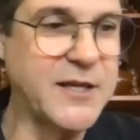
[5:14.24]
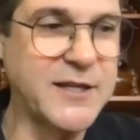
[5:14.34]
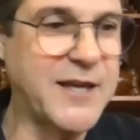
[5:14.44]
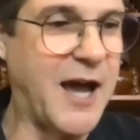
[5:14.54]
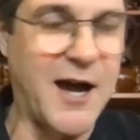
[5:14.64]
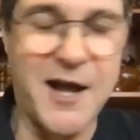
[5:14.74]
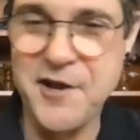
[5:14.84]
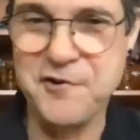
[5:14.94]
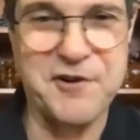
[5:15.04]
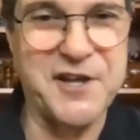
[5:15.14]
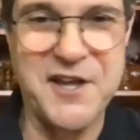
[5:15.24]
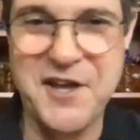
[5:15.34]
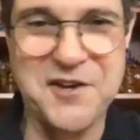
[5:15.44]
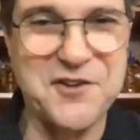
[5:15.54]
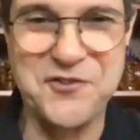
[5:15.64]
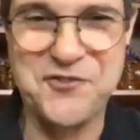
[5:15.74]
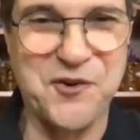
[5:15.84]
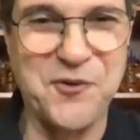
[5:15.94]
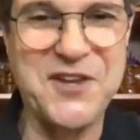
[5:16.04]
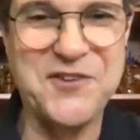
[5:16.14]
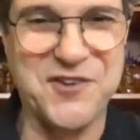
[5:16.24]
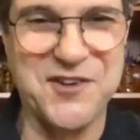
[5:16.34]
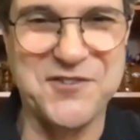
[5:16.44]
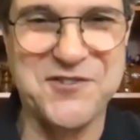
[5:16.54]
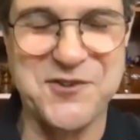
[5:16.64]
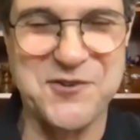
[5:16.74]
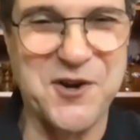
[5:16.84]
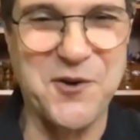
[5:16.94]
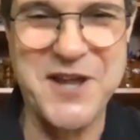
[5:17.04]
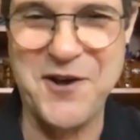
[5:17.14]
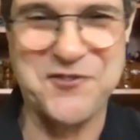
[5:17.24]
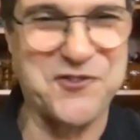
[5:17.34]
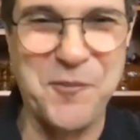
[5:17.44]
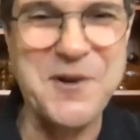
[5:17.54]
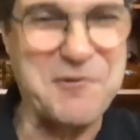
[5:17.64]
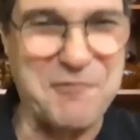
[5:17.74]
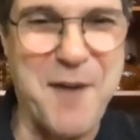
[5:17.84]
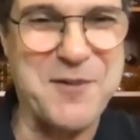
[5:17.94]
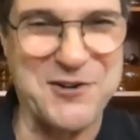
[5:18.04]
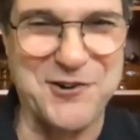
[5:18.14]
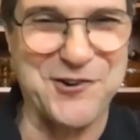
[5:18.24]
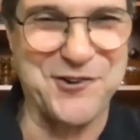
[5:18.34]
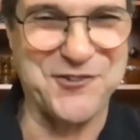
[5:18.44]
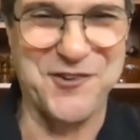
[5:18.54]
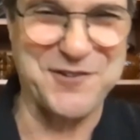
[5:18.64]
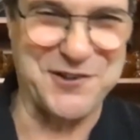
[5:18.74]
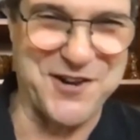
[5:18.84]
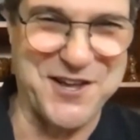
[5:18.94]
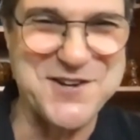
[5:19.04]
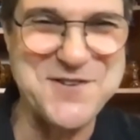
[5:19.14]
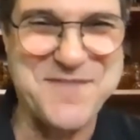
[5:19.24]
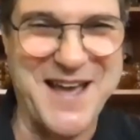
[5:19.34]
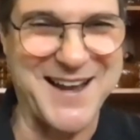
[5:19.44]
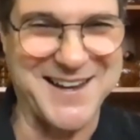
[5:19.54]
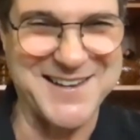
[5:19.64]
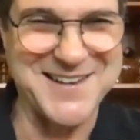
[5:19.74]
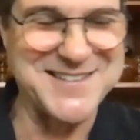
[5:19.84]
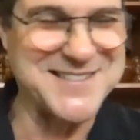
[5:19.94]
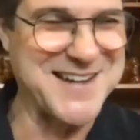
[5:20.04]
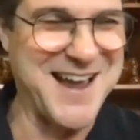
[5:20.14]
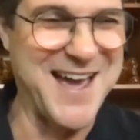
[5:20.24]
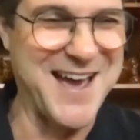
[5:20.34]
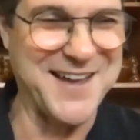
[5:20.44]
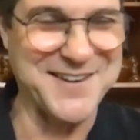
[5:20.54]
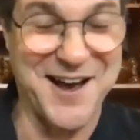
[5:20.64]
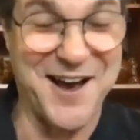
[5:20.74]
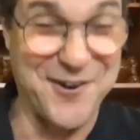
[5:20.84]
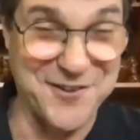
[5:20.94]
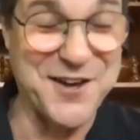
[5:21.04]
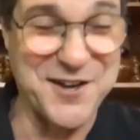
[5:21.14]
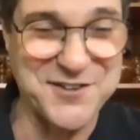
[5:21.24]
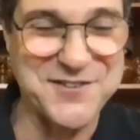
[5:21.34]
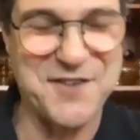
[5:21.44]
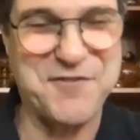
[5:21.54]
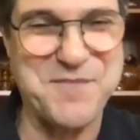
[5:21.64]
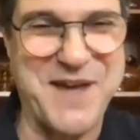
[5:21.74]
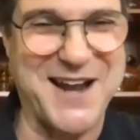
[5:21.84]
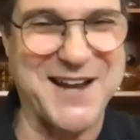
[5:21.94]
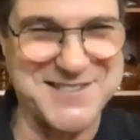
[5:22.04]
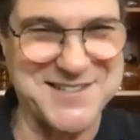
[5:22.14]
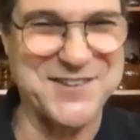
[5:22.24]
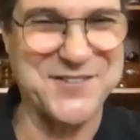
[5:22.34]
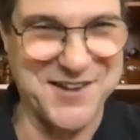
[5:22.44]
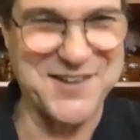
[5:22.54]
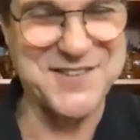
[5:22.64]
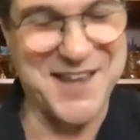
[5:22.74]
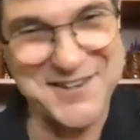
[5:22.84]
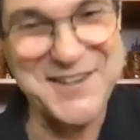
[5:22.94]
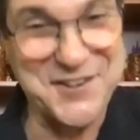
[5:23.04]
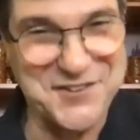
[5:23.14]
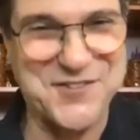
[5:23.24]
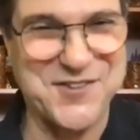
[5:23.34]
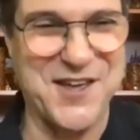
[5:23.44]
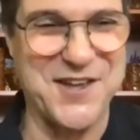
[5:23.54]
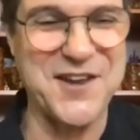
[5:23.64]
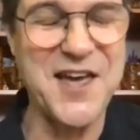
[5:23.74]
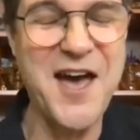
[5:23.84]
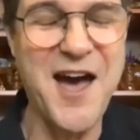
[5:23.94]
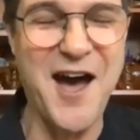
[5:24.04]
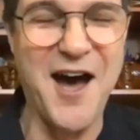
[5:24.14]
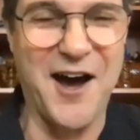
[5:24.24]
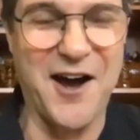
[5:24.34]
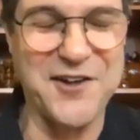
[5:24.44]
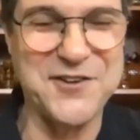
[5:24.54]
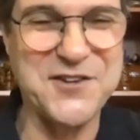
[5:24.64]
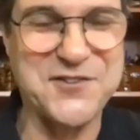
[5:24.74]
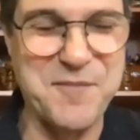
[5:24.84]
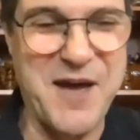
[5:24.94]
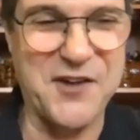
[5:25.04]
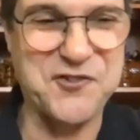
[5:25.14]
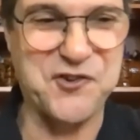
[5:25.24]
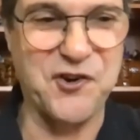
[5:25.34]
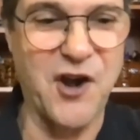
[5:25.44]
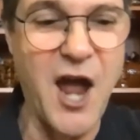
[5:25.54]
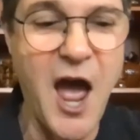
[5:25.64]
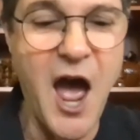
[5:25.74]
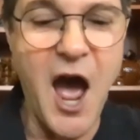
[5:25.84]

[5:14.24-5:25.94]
Yeah, I agree. It is so easy to go down so many rabbit holes of learning a new package and all the different packages and techniques that you need to master.